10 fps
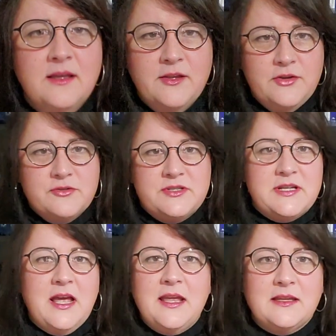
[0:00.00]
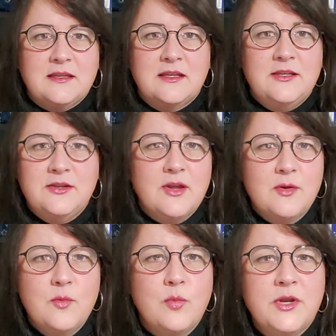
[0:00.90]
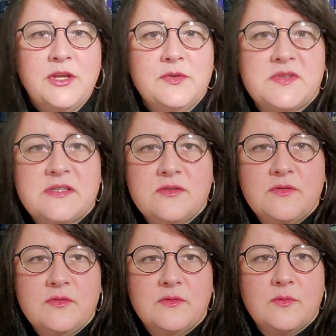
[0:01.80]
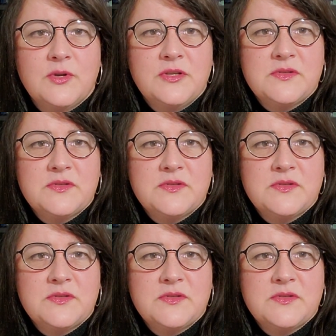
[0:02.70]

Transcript: You're done. What are you